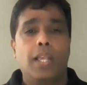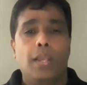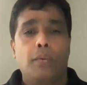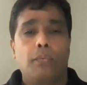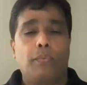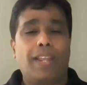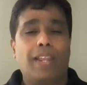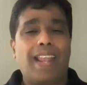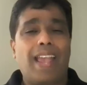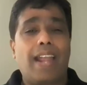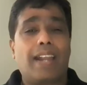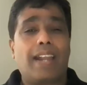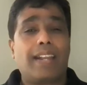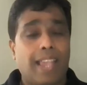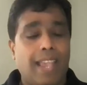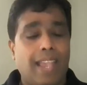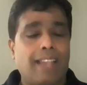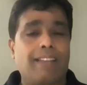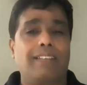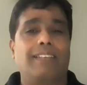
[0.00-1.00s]
Where
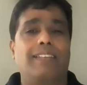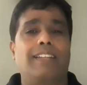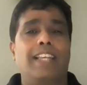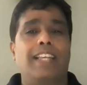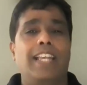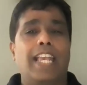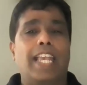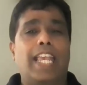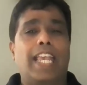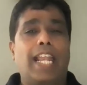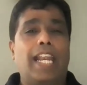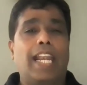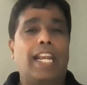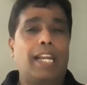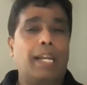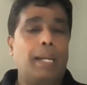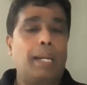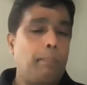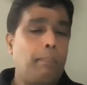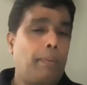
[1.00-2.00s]
attacker can
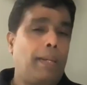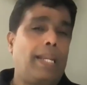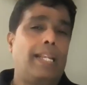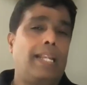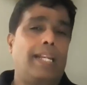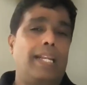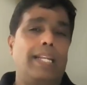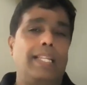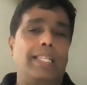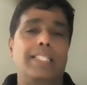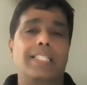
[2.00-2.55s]
repeatedly